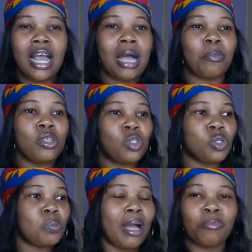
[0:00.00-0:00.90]
I'm
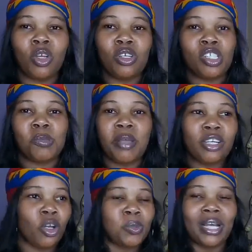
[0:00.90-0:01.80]
not going to
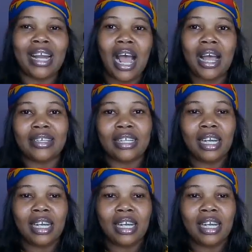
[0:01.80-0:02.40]
spend up to an hour there.